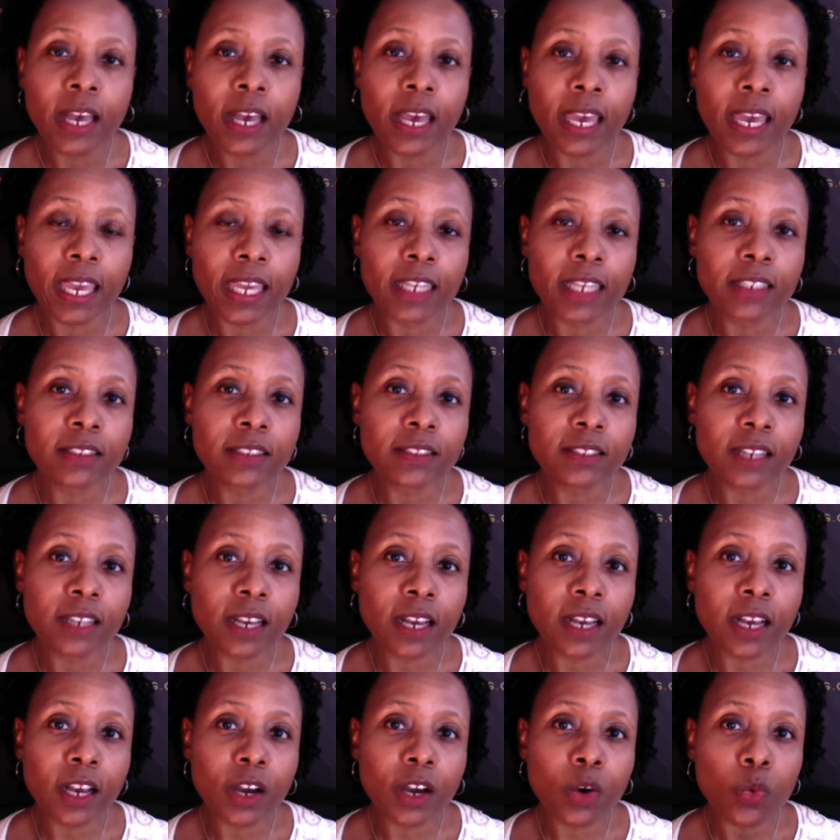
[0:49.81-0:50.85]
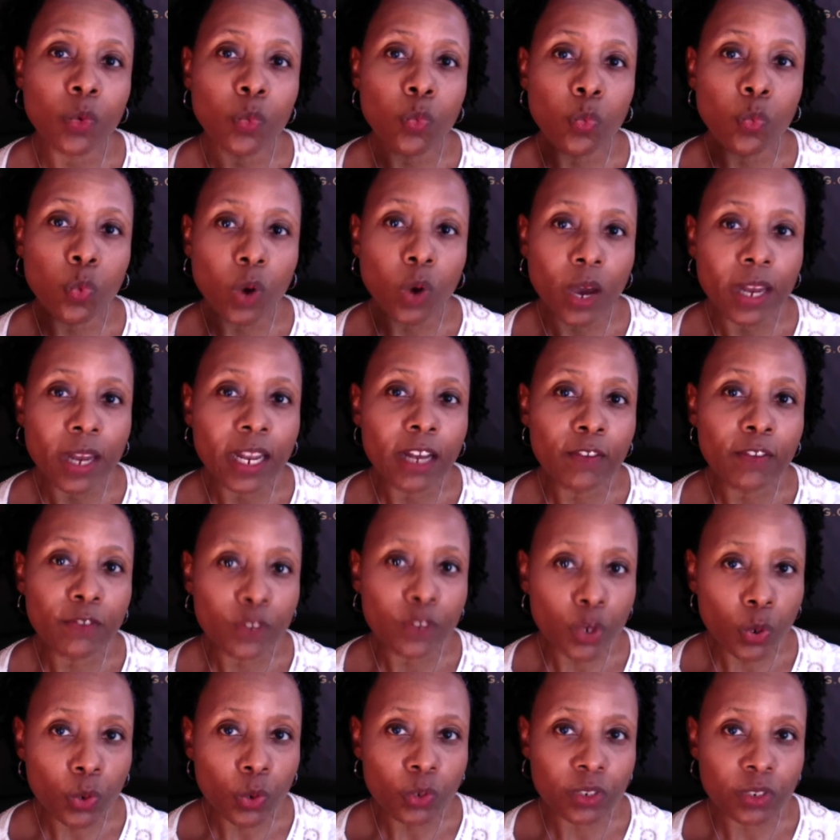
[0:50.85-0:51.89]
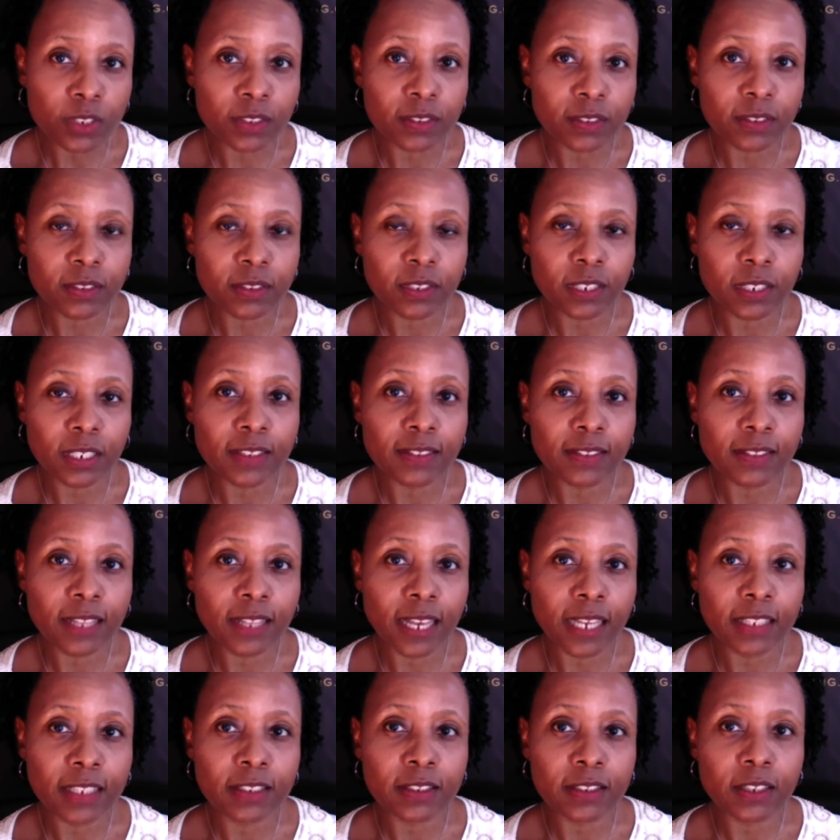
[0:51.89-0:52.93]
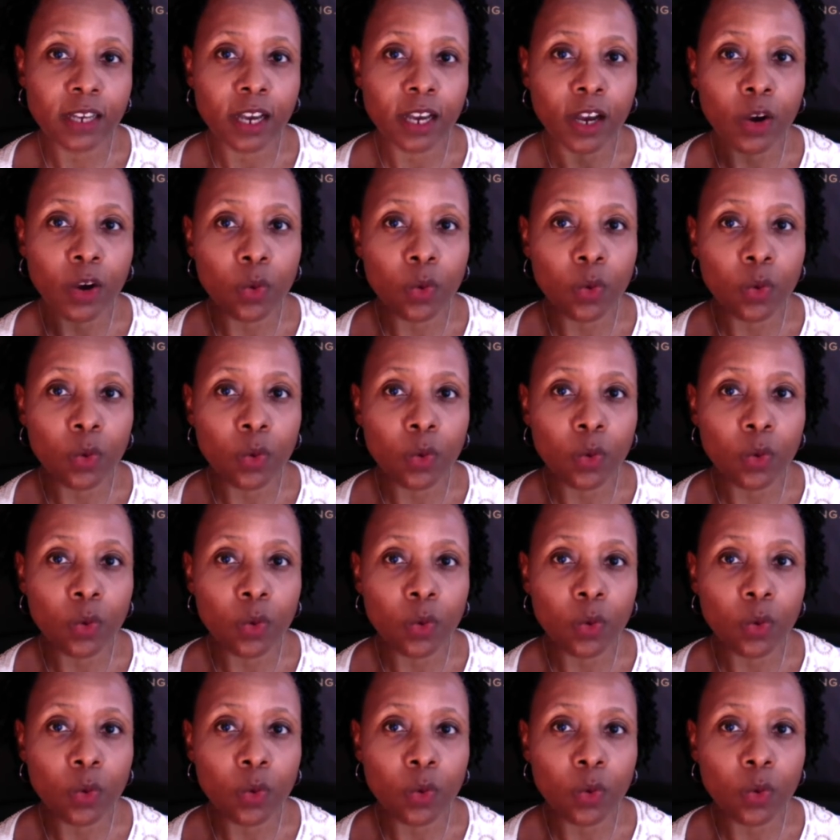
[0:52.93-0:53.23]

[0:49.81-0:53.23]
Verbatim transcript: And uh, what I've noticed is that uh,